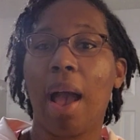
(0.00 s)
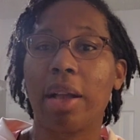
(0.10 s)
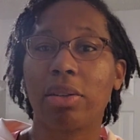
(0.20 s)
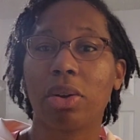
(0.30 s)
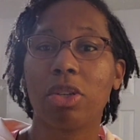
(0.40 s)

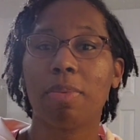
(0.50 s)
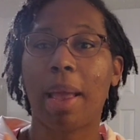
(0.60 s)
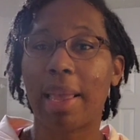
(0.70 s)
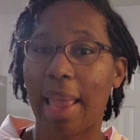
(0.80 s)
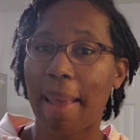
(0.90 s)
I showed you
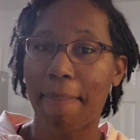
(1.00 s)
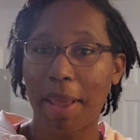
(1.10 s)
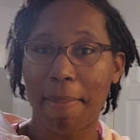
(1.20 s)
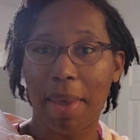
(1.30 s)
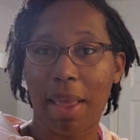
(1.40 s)
my
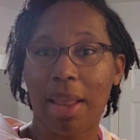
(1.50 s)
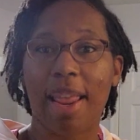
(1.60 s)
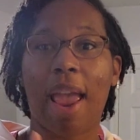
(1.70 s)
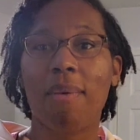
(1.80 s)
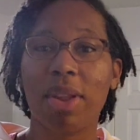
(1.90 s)
camping bin,
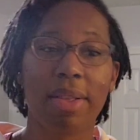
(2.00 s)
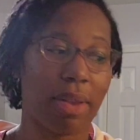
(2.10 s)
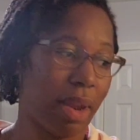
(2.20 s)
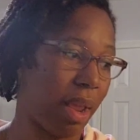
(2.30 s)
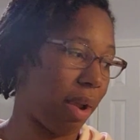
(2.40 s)
everything's
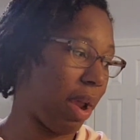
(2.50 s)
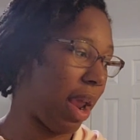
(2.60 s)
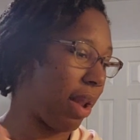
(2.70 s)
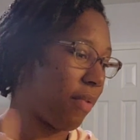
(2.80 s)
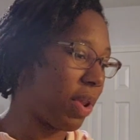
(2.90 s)
in there.
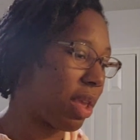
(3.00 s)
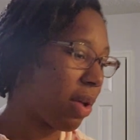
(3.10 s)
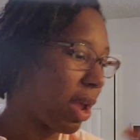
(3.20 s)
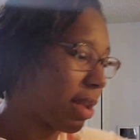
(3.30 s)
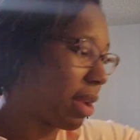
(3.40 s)
In a video
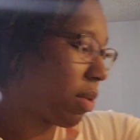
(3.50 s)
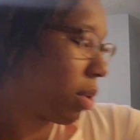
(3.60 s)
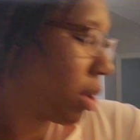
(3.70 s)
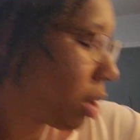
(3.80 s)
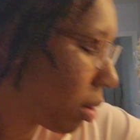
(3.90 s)
I did a
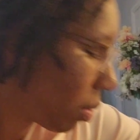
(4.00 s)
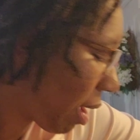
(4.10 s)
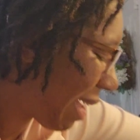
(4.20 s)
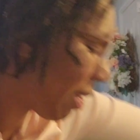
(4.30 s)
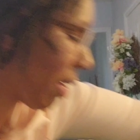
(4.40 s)
little while